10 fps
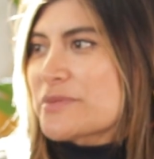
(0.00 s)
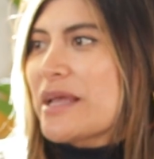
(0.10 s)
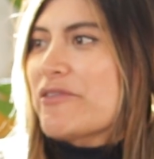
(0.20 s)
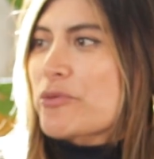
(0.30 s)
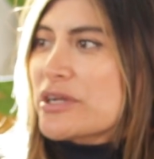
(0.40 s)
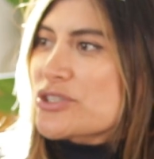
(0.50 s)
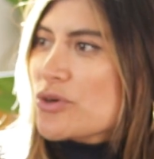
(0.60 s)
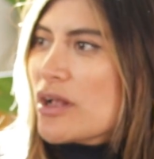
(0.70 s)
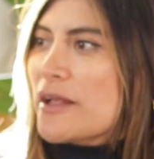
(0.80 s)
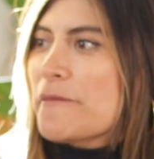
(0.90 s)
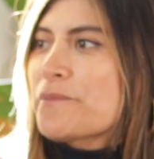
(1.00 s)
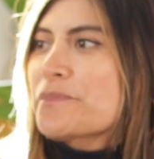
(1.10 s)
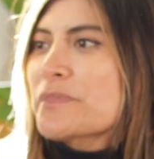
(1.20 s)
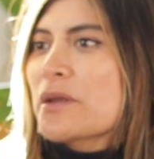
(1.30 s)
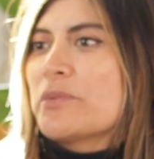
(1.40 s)
We have the restaurant,
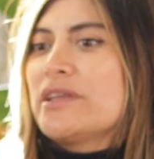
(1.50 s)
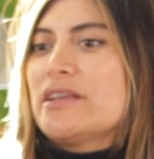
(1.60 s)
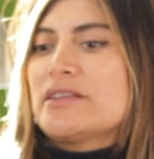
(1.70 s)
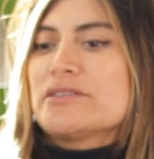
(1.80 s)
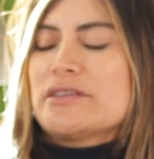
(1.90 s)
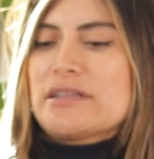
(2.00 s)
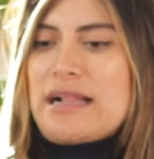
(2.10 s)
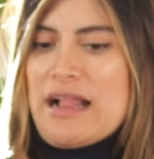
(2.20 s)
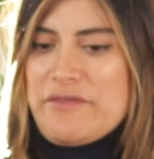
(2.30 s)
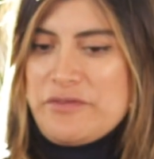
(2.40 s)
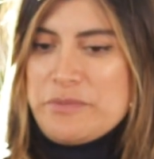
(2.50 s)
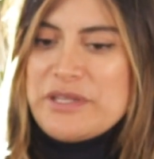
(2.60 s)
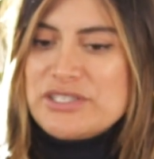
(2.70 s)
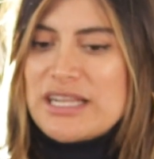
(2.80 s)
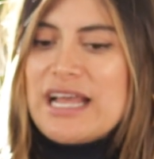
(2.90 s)
we have
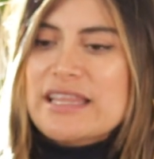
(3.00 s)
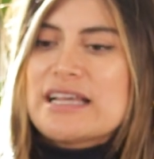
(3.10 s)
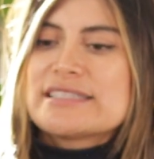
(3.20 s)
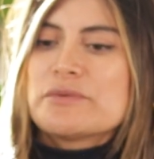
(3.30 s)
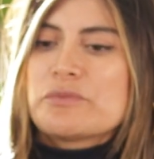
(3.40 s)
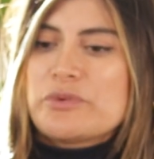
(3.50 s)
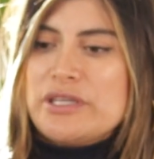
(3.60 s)
micheladas,